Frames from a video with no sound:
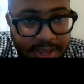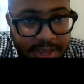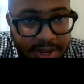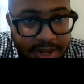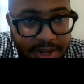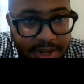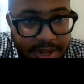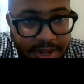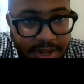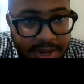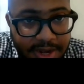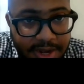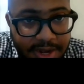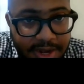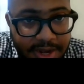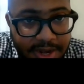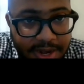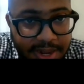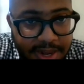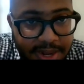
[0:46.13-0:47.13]
a leader in
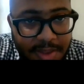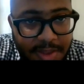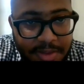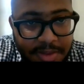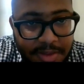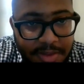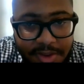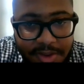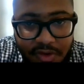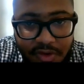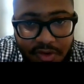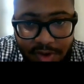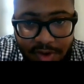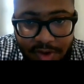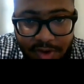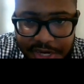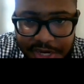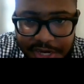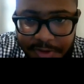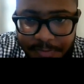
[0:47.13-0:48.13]
academic
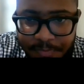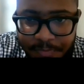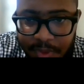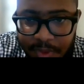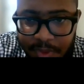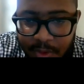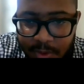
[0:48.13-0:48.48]
administration.